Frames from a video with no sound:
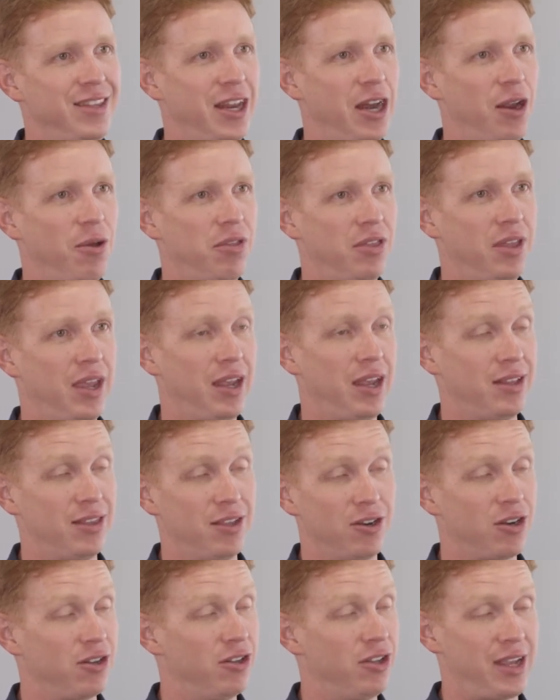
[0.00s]
thing
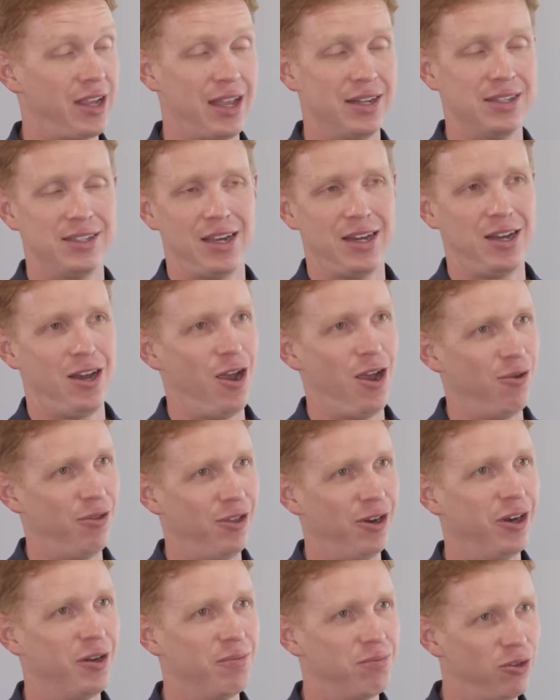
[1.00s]
they're going to look at and say, no,
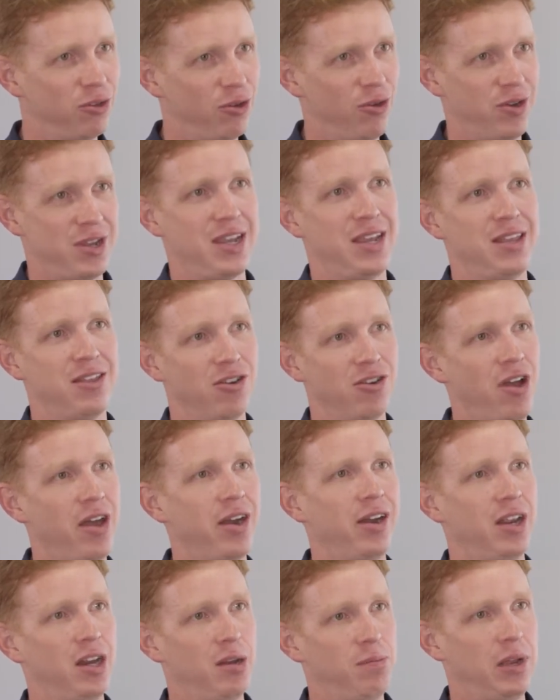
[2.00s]
they're an employee, they're not
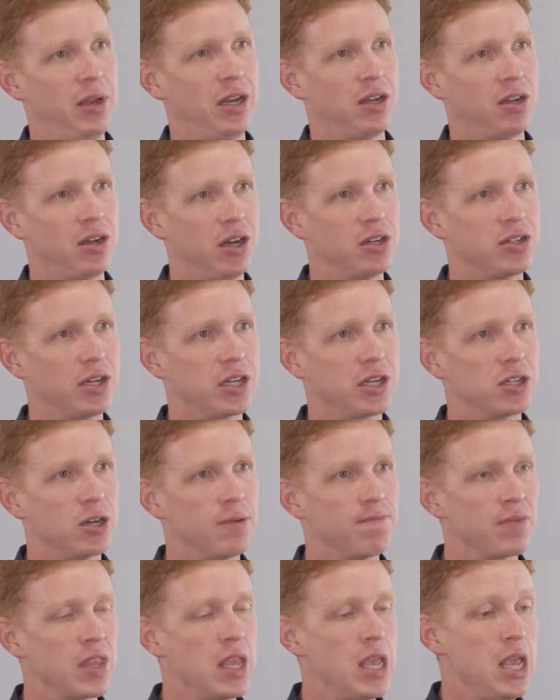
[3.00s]
an independent contractor.
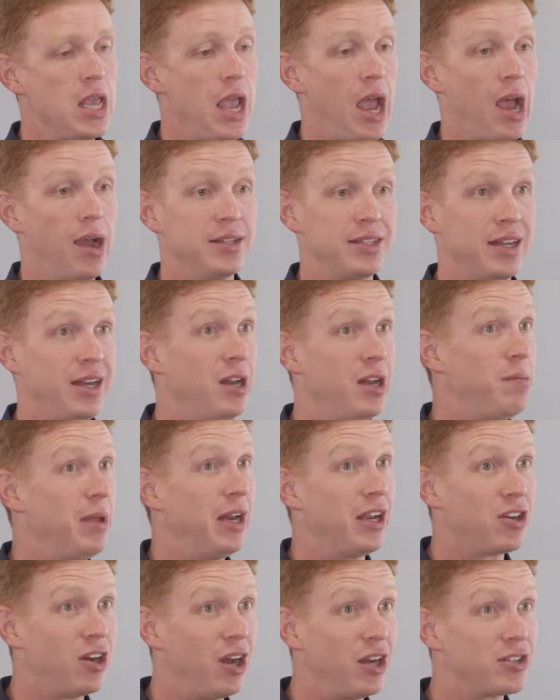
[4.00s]
As an
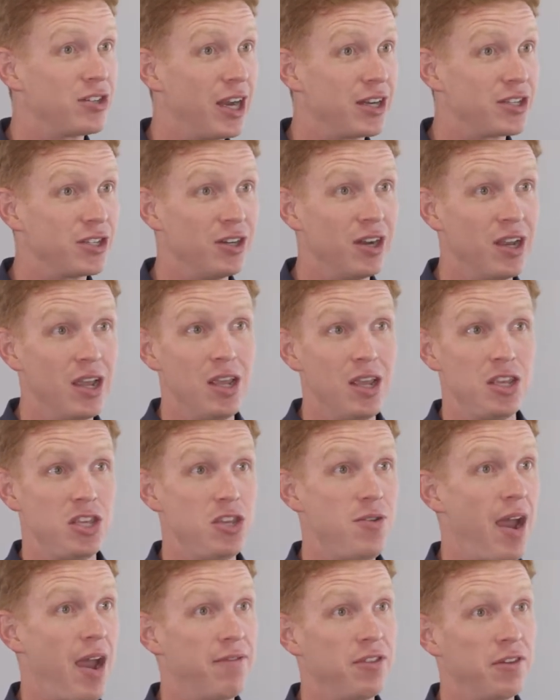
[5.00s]
independent contractor,
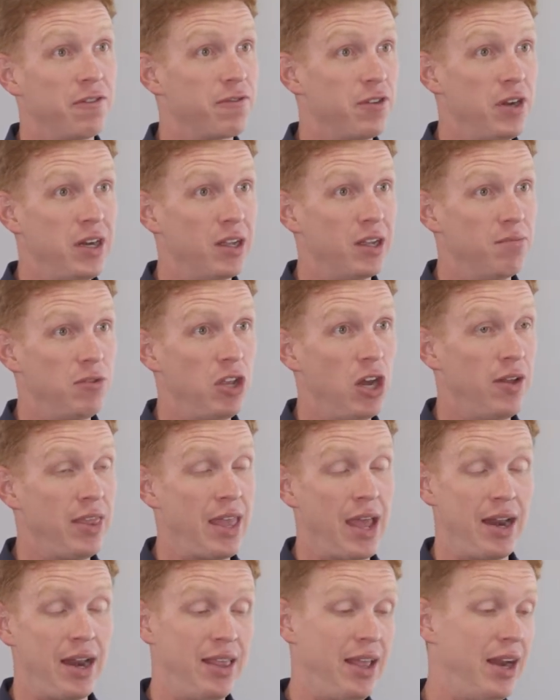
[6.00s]
you have the freedom, and
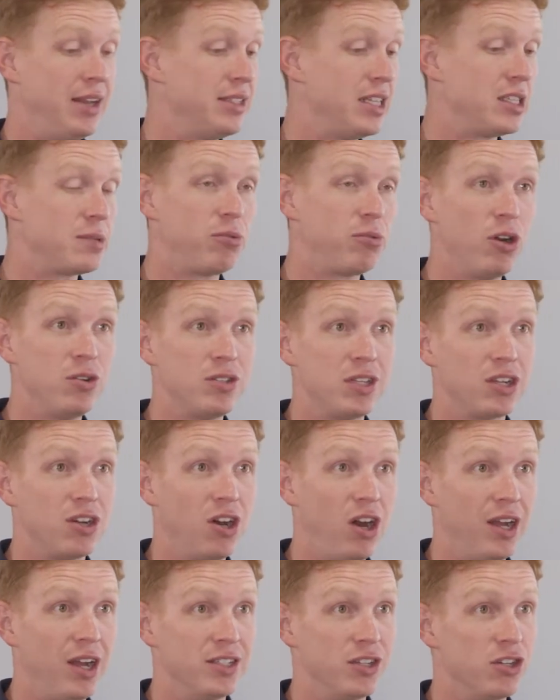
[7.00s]
that has its pros and
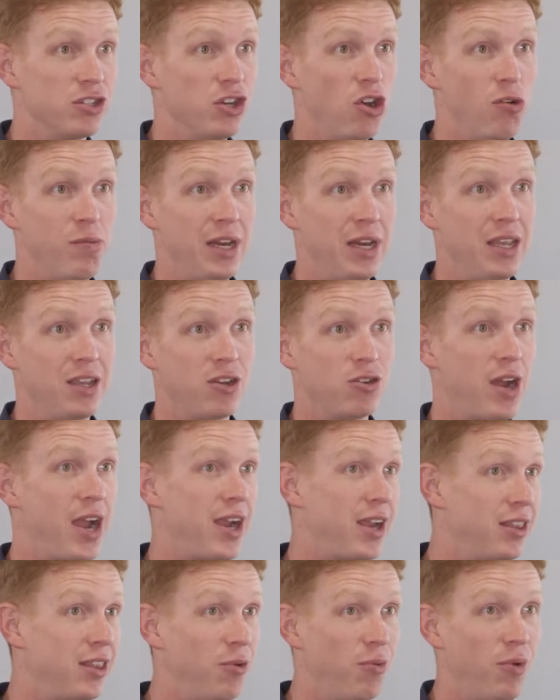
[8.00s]
cons. There's nobody
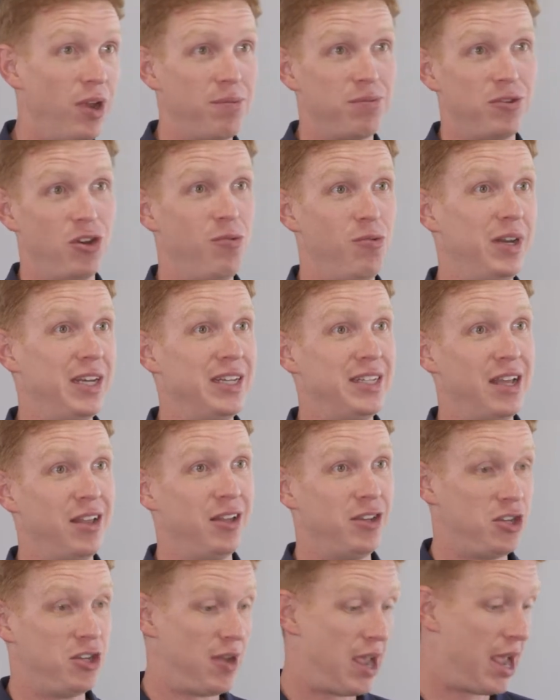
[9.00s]
cracking the whip, nobody
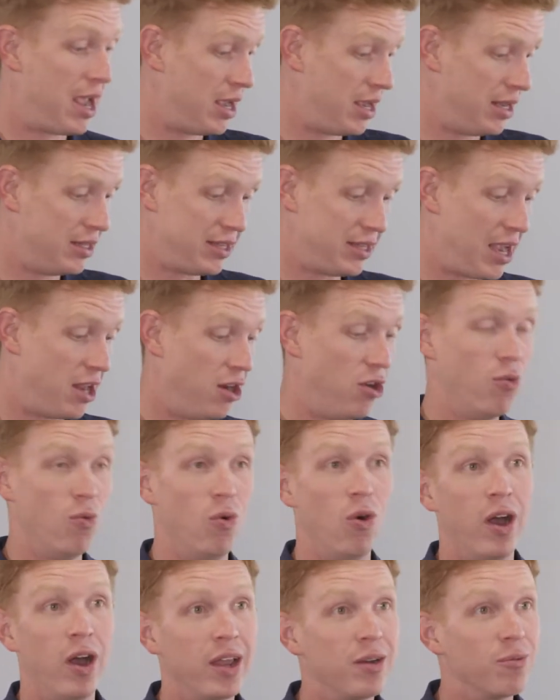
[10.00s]
telling you, hey, it's
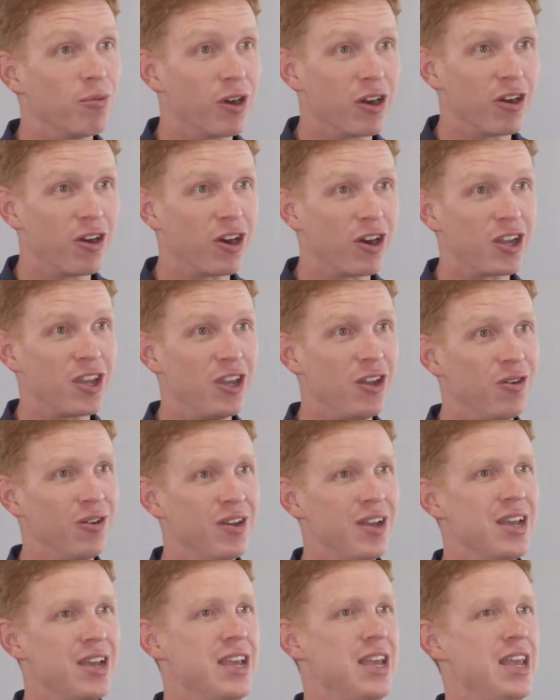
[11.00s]
8:01, where are you?
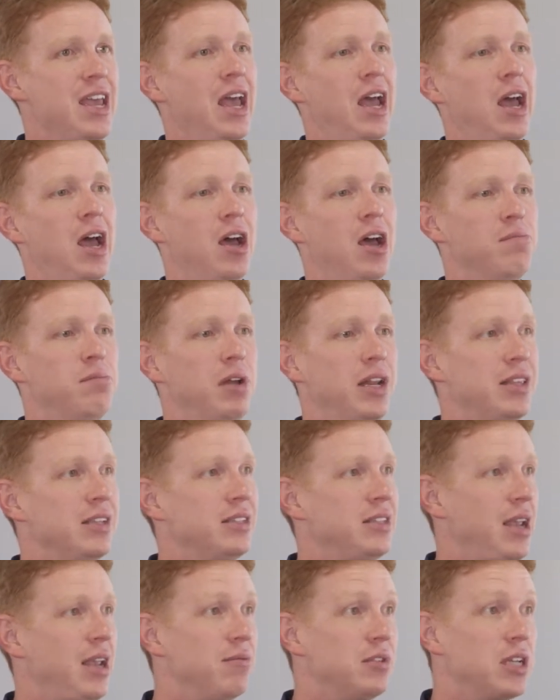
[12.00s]
But at the
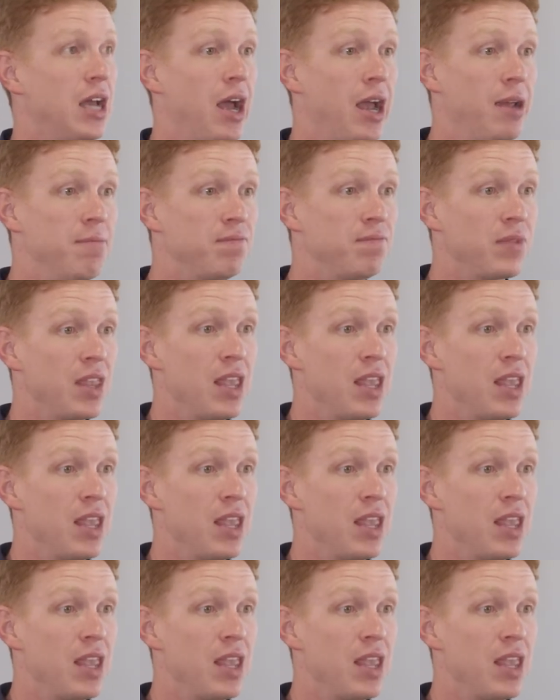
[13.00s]
same time,